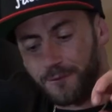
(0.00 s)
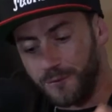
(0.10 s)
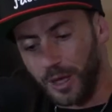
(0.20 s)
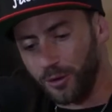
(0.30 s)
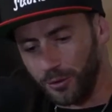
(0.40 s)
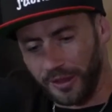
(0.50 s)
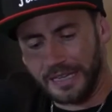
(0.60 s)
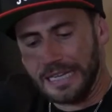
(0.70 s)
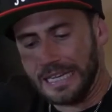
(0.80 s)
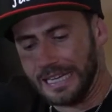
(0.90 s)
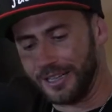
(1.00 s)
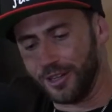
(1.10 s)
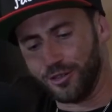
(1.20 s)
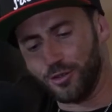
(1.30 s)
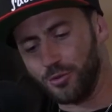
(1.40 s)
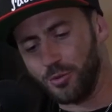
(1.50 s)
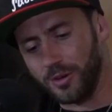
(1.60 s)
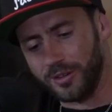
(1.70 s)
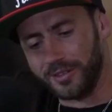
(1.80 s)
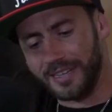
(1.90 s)
feel the need to
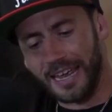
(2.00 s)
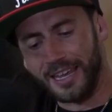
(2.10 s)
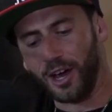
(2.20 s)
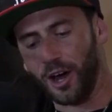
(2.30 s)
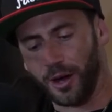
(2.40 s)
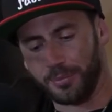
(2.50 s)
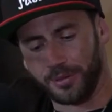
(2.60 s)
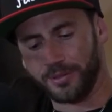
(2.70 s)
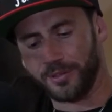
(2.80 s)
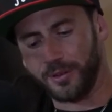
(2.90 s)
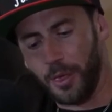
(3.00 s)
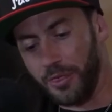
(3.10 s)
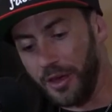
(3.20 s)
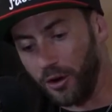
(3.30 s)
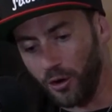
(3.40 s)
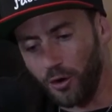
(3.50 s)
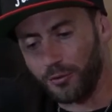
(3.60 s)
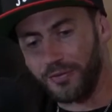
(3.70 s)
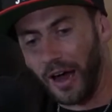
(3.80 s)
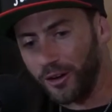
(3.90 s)
take up their
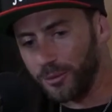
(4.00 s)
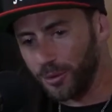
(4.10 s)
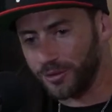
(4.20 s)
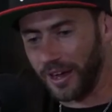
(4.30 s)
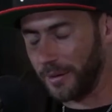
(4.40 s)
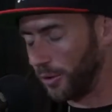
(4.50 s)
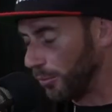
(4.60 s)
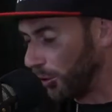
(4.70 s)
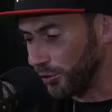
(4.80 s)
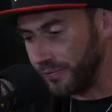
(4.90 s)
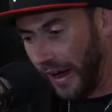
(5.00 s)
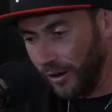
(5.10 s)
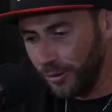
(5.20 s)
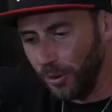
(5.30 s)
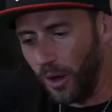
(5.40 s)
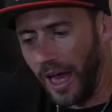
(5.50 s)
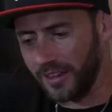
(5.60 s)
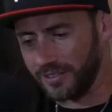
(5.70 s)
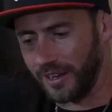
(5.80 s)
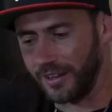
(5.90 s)
own valuable time, their most valuable
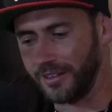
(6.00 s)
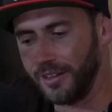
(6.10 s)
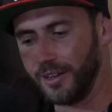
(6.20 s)
asset,